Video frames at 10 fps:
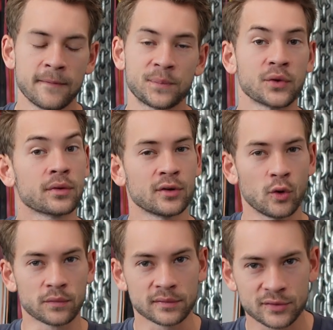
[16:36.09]
You're going to
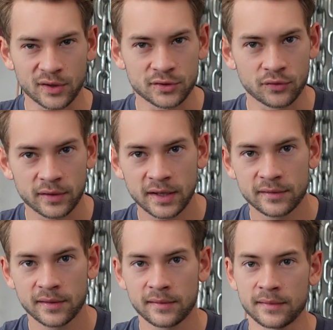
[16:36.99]
overly stretch your
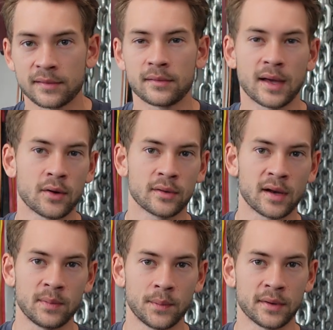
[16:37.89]
Achilles, and this is how a lot
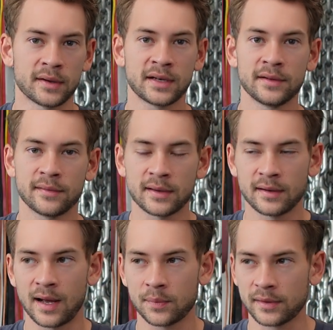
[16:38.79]
of people get Achilles
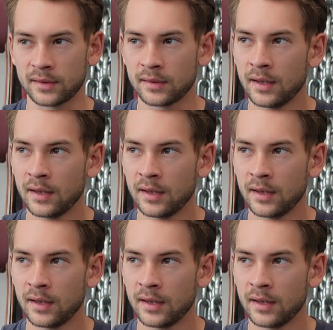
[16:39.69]
tendinopathy,